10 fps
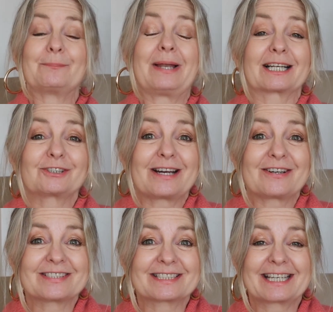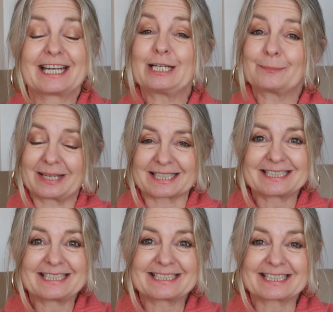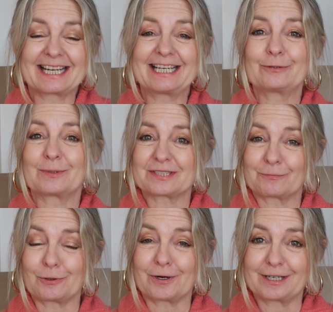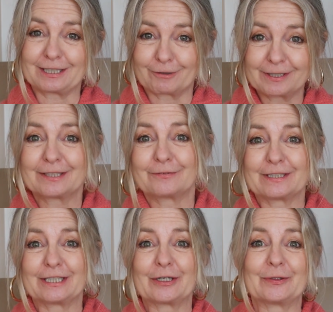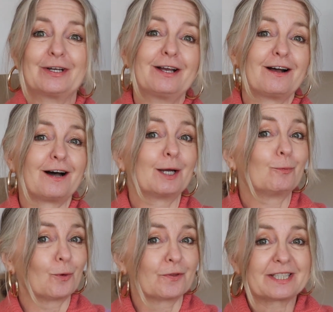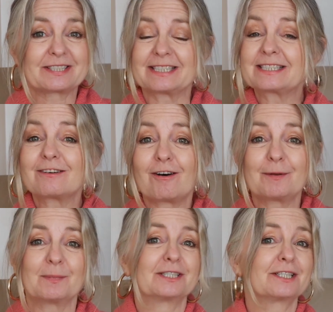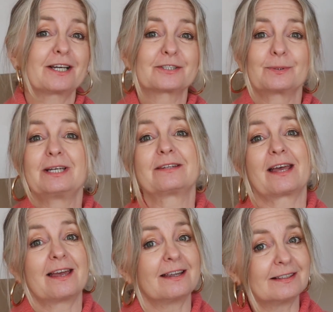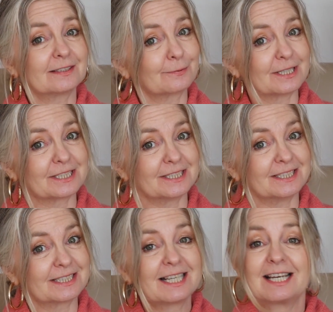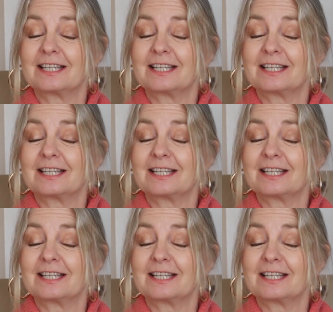Then black trousers again, black jeans again, the ones I wore earlier on in the video. I wore this this time just with a sweatshirt.